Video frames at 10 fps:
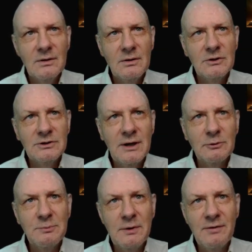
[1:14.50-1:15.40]
The
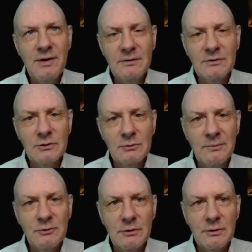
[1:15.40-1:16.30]
disciples may have had this
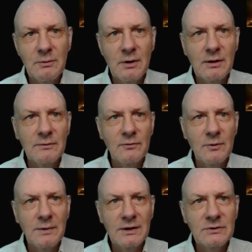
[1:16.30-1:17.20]
scripture in mind
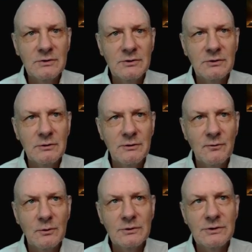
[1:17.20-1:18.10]
from Exodus
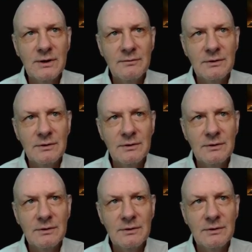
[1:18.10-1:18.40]
34:7.